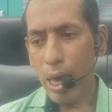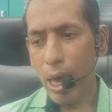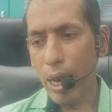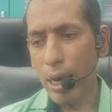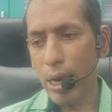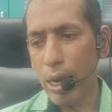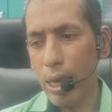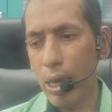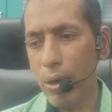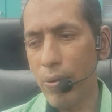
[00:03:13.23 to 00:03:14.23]
And
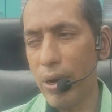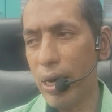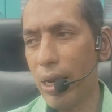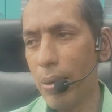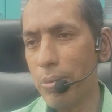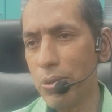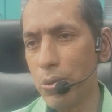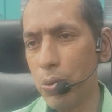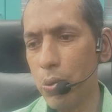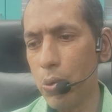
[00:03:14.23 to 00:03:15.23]
when it comes
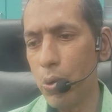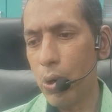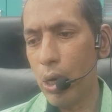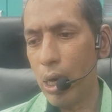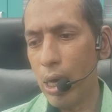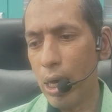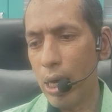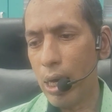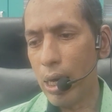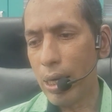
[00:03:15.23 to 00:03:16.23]
to
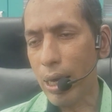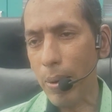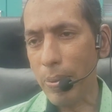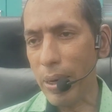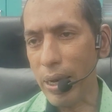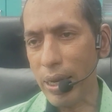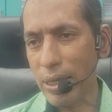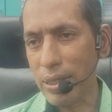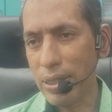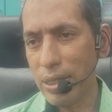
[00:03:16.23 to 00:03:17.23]

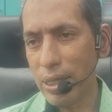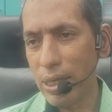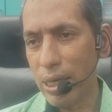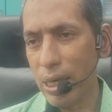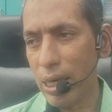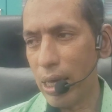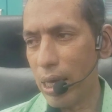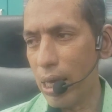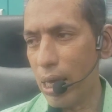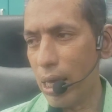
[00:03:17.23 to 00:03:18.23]
capillaries,
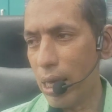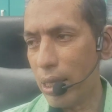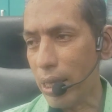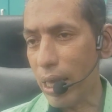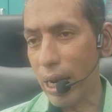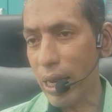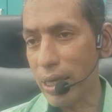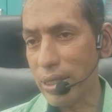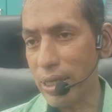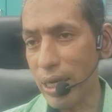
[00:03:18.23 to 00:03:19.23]
there are
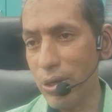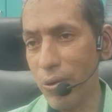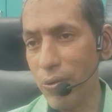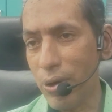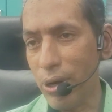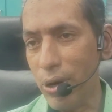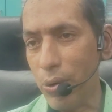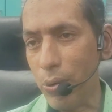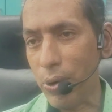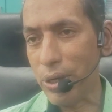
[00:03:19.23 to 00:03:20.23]
exchange of
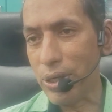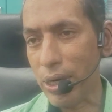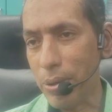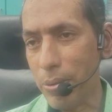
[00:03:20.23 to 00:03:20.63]
nutrition.